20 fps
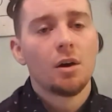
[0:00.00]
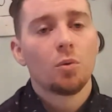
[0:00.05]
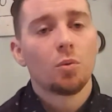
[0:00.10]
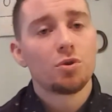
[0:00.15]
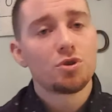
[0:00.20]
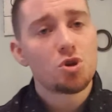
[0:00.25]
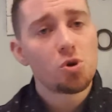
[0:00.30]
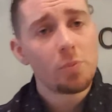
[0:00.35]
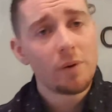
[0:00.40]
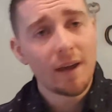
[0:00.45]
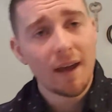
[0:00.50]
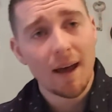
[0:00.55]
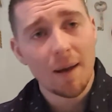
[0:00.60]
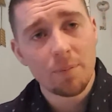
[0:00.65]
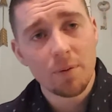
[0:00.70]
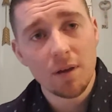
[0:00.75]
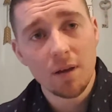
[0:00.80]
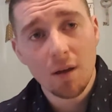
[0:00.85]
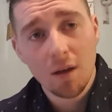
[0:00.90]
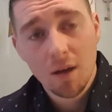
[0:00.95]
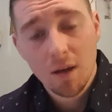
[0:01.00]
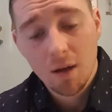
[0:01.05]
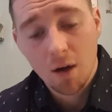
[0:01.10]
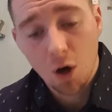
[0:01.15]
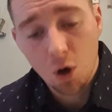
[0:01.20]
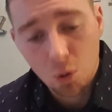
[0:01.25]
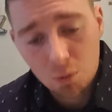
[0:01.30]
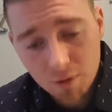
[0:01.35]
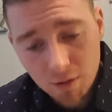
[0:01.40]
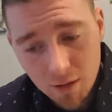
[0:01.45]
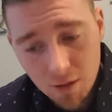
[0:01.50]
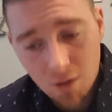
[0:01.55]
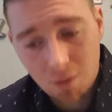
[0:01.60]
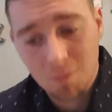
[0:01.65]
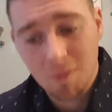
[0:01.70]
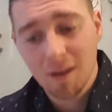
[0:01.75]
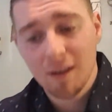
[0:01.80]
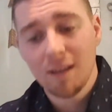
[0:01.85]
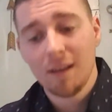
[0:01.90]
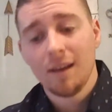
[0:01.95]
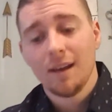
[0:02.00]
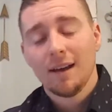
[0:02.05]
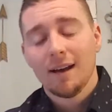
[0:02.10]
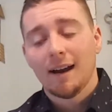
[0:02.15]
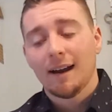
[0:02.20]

Would you be happy holding your money?